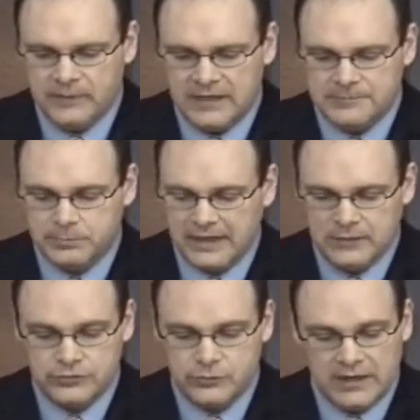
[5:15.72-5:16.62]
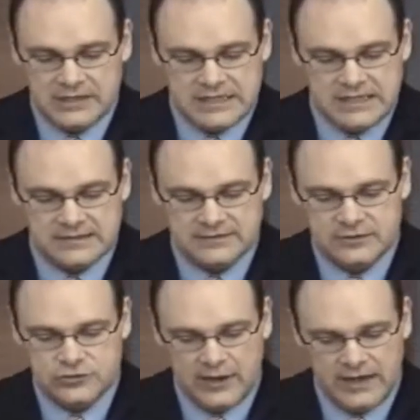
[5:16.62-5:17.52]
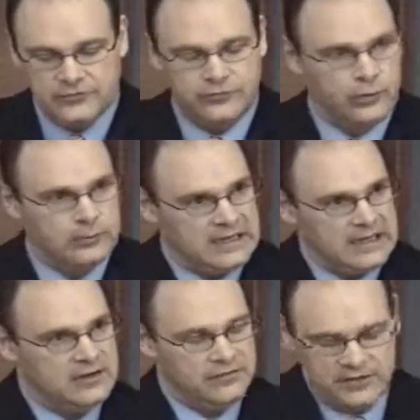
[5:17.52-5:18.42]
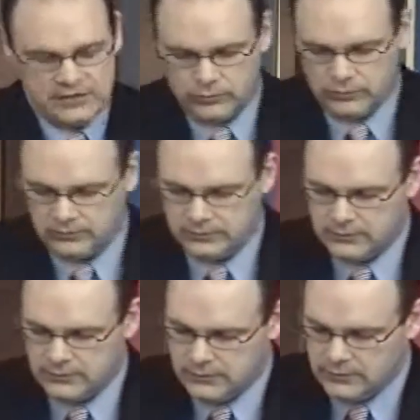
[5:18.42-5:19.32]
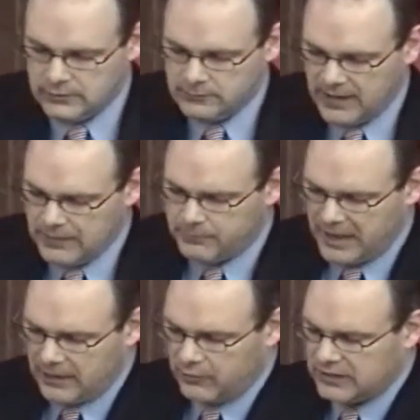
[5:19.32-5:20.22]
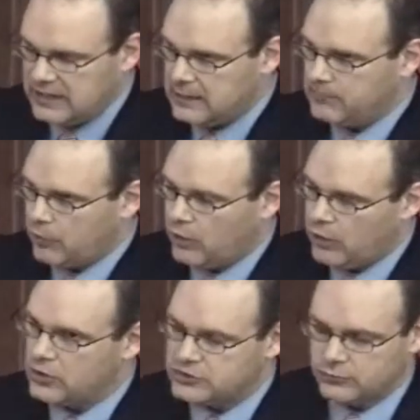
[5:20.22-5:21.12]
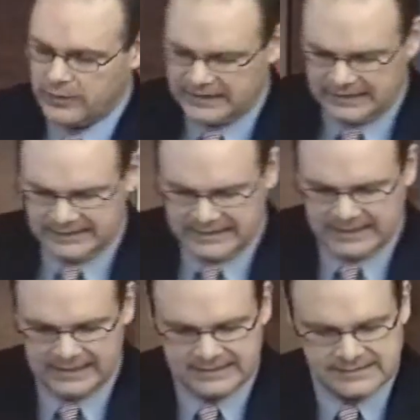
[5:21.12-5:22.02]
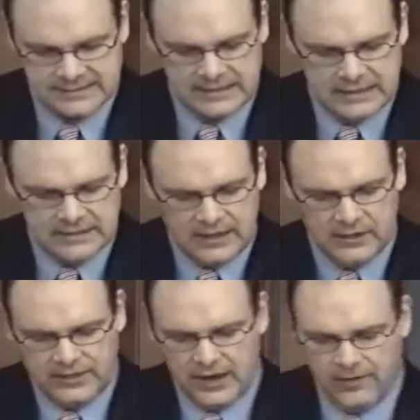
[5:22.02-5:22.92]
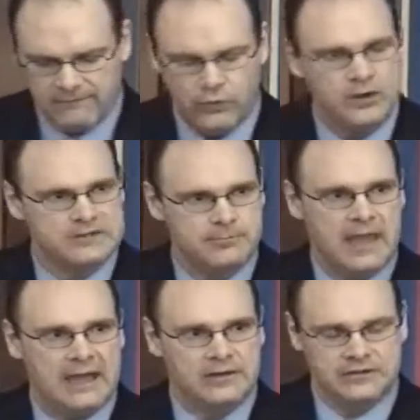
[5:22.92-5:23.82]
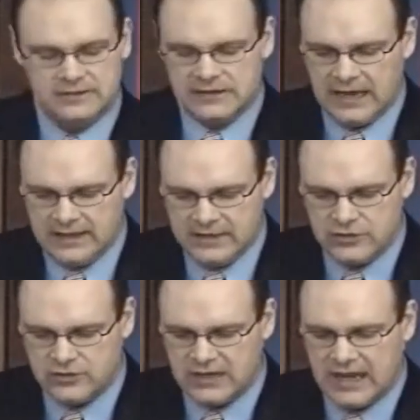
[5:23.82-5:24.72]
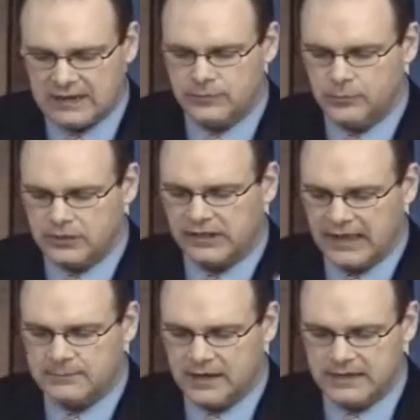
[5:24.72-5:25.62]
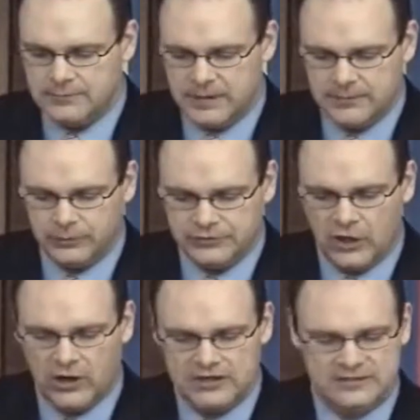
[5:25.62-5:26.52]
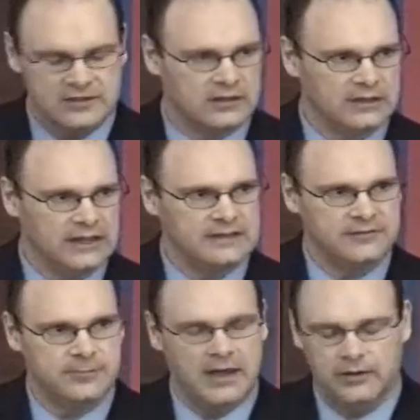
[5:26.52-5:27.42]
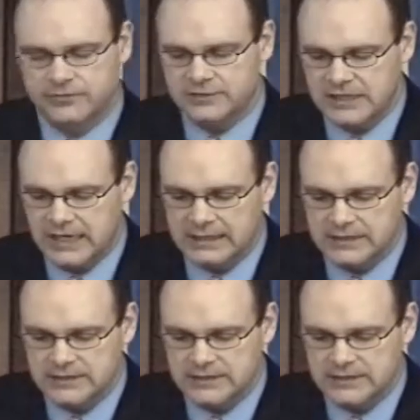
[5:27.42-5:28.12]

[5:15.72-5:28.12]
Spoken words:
Now, his plan was quite genius. You transform the individual by empowering him or her to recognize that their voice matters. And then you connect them with like-minded people to harness their collective power for change.